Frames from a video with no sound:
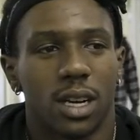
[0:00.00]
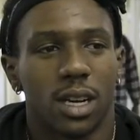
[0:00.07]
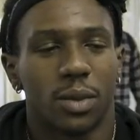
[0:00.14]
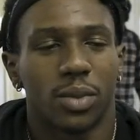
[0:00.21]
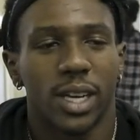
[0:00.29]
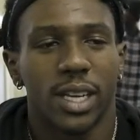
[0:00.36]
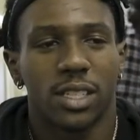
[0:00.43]
a
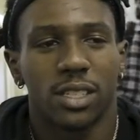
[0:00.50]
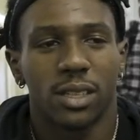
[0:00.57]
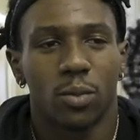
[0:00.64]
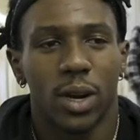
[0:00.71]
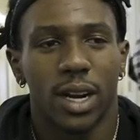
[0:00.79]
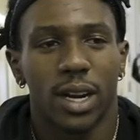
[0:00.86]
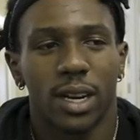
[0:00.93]
place
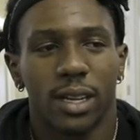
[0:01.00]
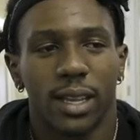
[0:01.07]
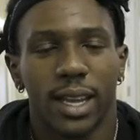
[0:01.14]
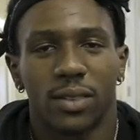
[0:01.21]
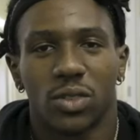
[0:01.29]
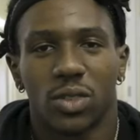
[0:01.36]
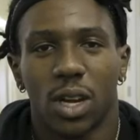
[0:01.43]
where they
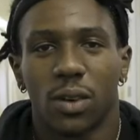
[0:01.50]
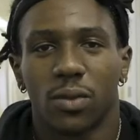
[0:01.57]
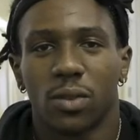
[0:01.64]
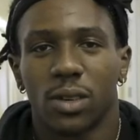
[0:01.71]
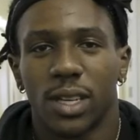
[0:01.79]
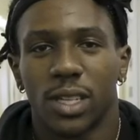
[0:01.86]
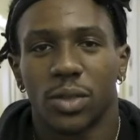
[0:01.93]
have
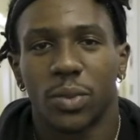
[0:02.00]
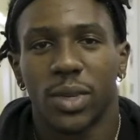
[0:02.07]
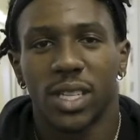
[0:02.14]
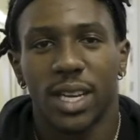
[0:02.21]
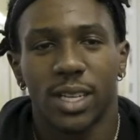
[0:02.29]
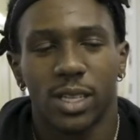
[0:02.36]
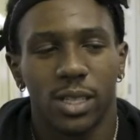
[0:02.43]
software that's meant
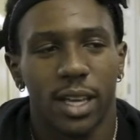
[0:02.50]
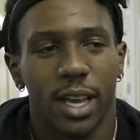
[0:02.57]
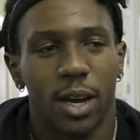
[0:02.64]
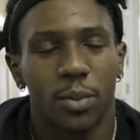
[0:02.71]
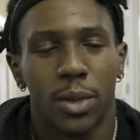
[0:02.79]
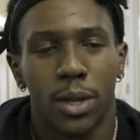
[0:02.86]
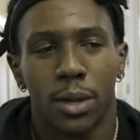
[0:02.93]
to actually
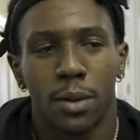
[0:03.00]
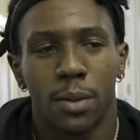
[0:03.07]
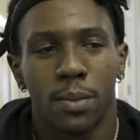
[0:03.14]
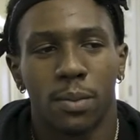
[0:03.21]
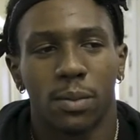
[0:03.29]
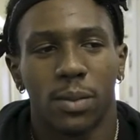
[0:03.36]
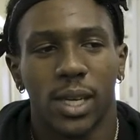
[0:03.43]
help them
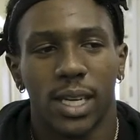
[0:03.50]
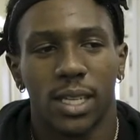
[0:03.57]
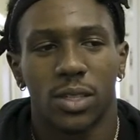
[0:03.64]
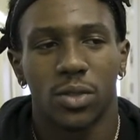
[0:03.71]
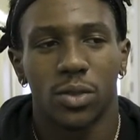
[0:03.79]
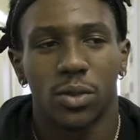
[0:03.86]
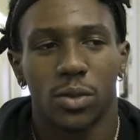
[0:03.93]
get
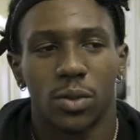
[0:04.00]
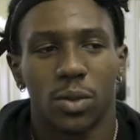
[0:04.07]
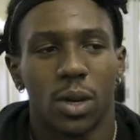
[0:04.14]
to